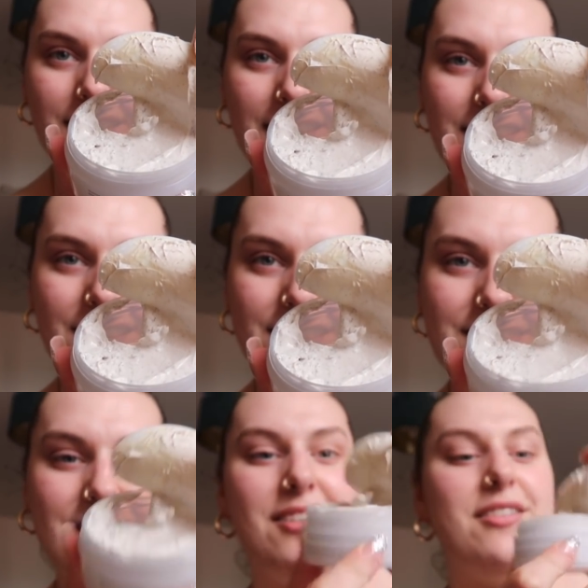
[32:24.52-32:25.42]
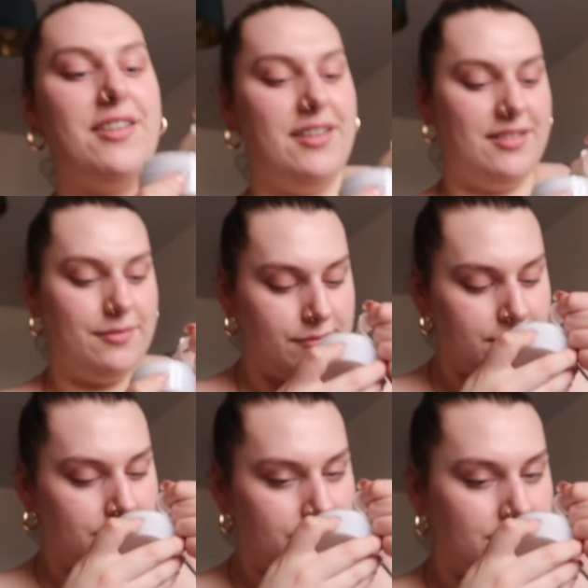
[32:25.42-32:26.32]
It looks so good. It
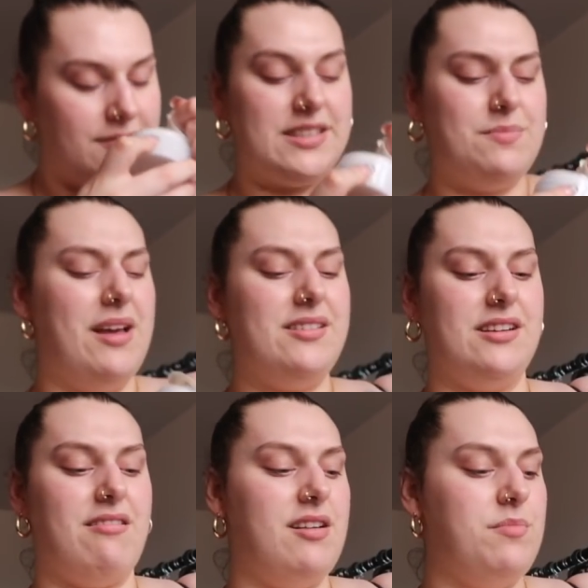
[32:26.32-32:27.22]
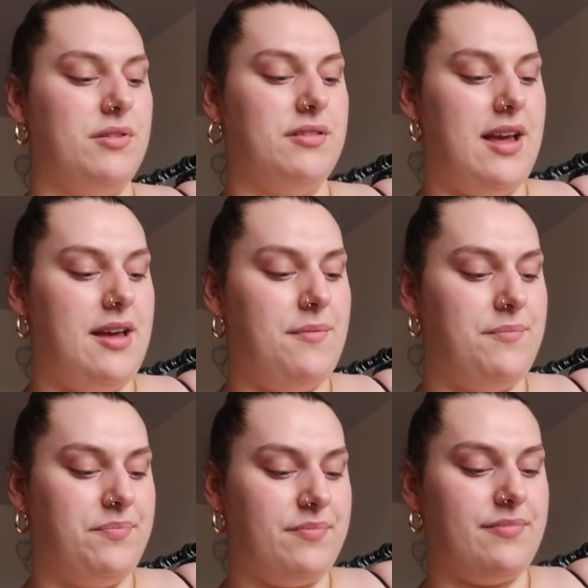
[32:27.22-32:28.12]
smells incredible.
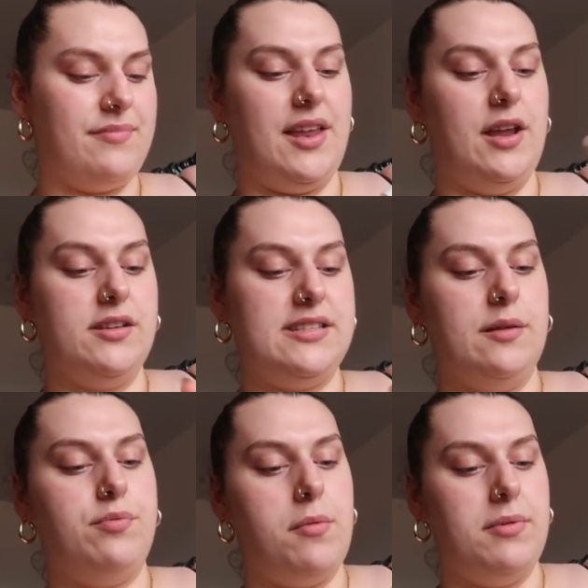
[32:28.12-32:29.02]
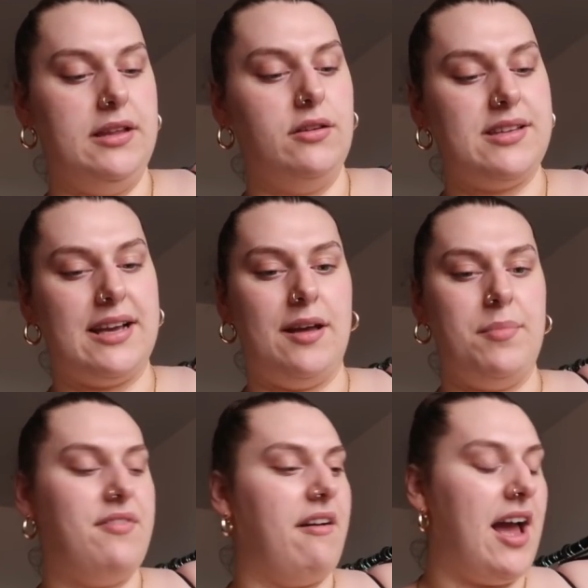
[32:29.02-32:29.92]
And it'll still probably, looks like it'll
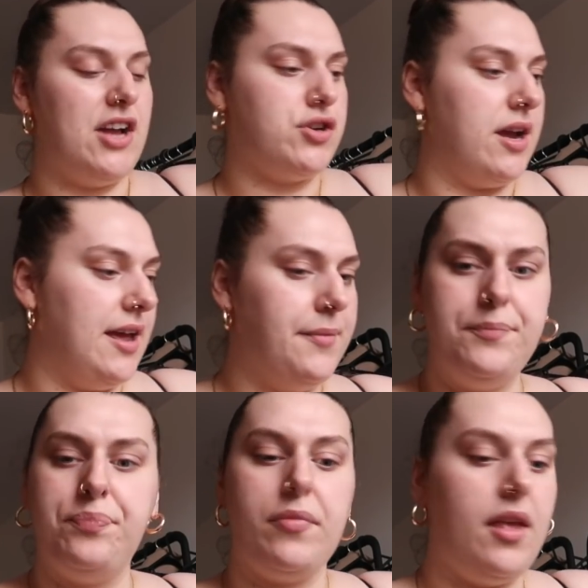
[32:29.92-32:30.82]
be very hydrating.